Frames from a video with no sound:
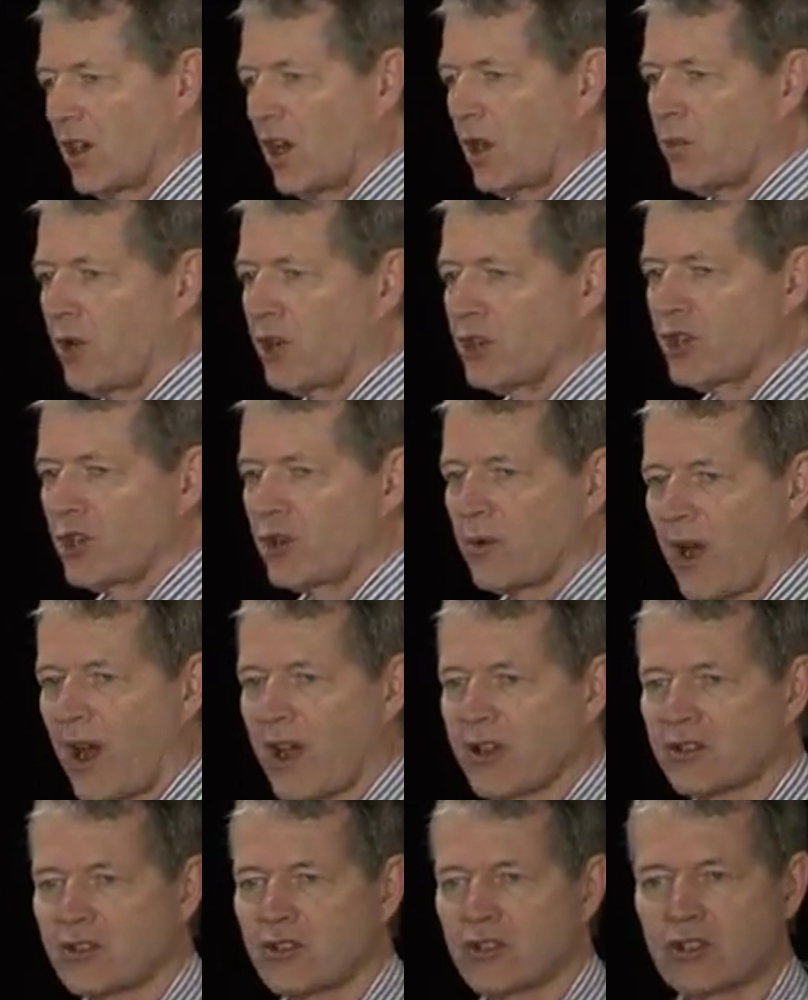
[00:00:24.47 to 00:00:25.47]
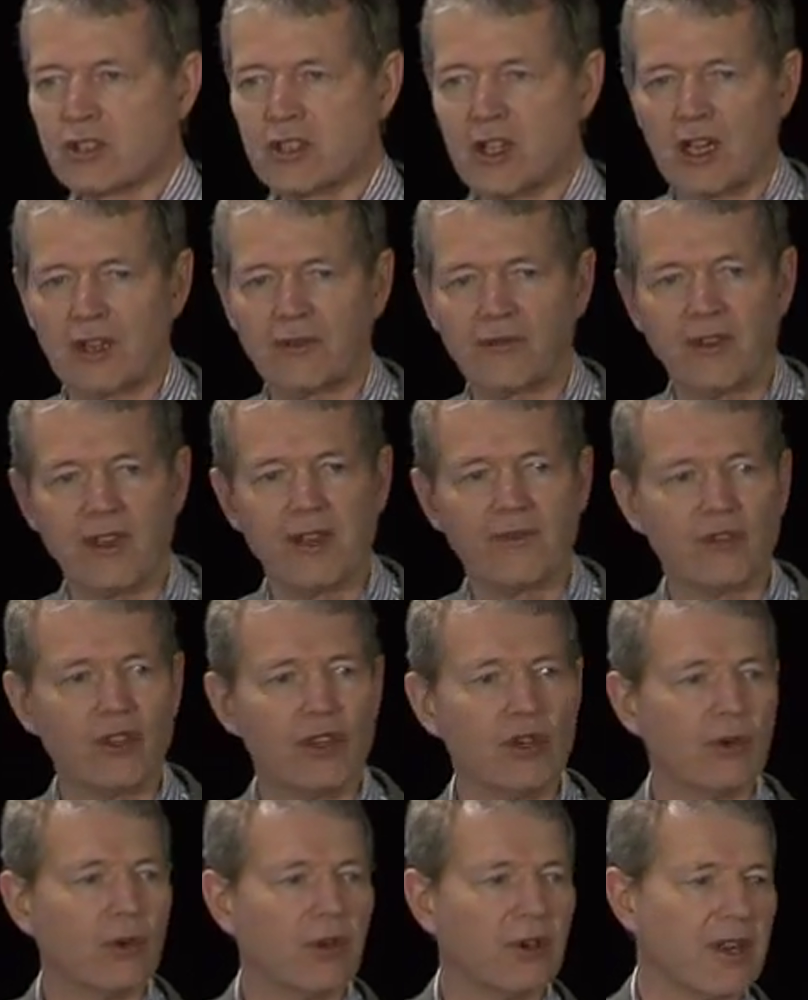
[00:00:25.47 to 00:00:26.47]
I want you to ask yourself, if
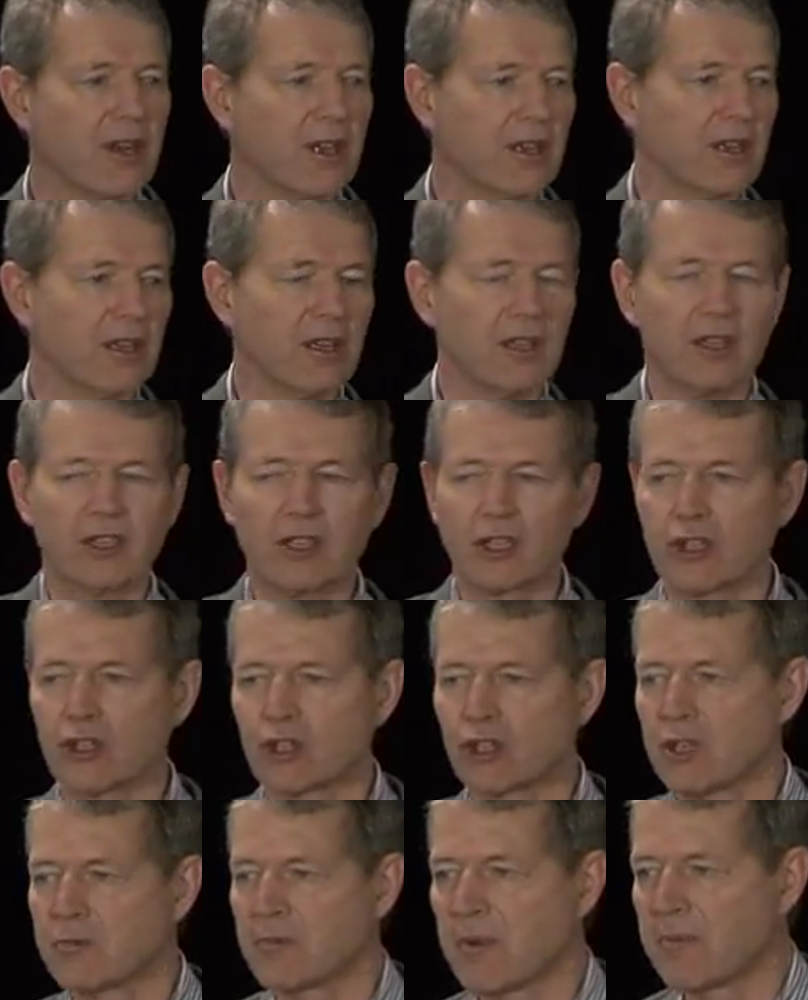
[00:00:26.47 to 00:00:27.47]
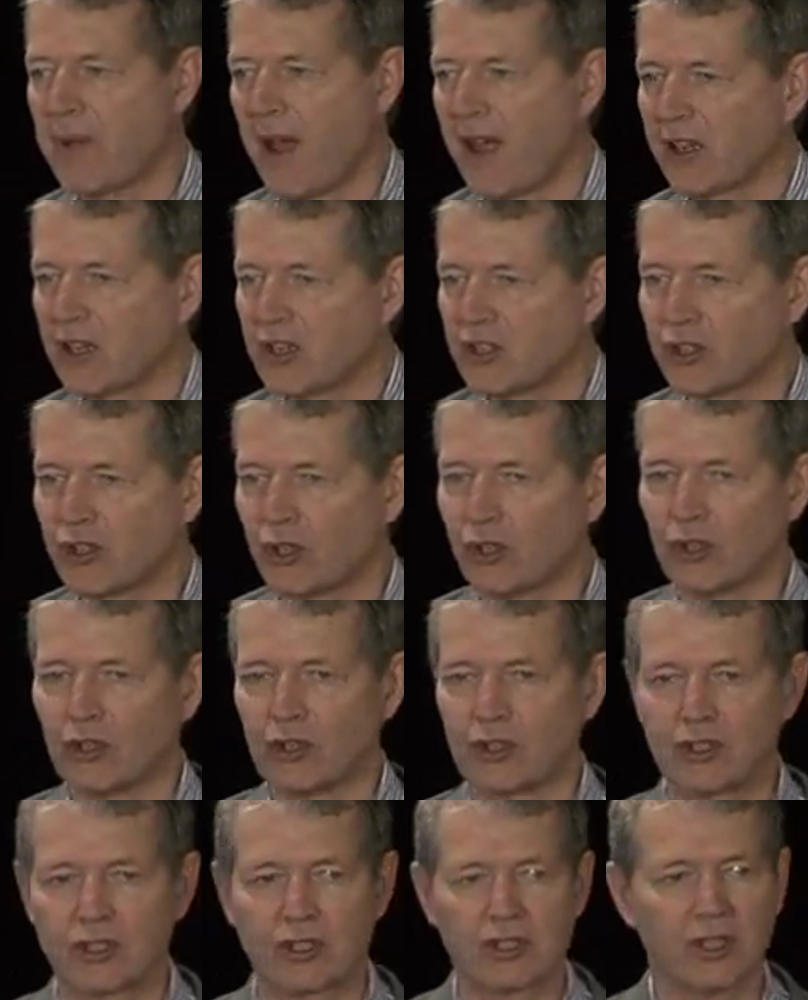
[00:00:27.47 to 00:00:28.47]
you were in consumer packaged
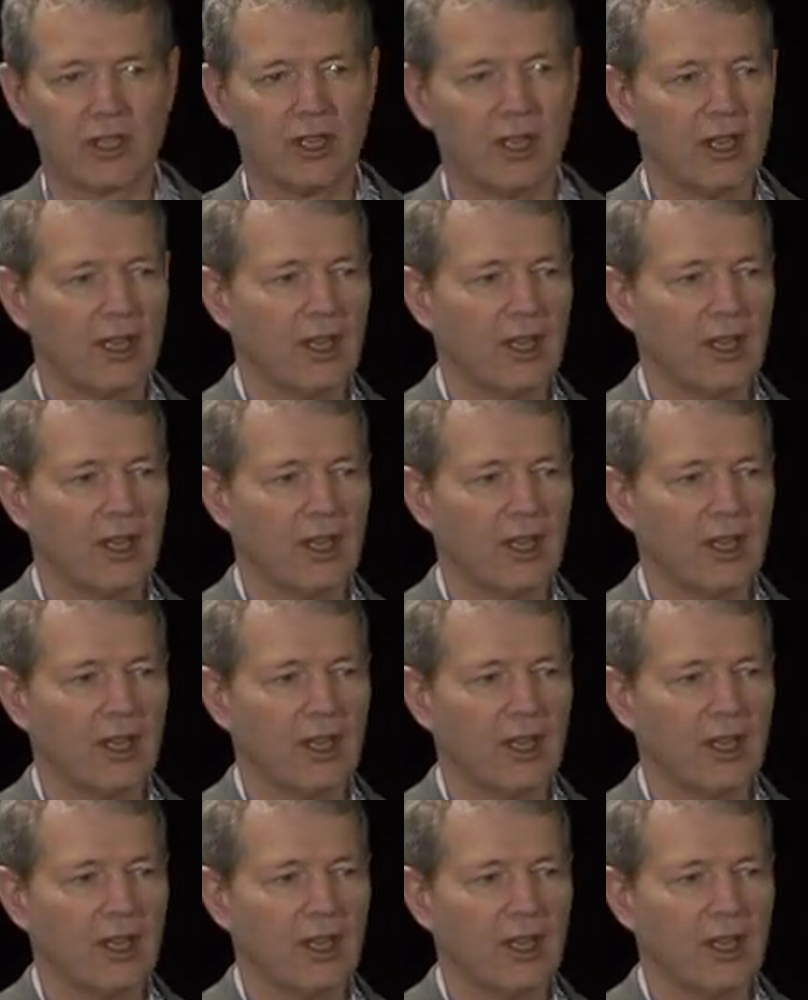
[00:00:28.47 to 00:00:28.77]
goods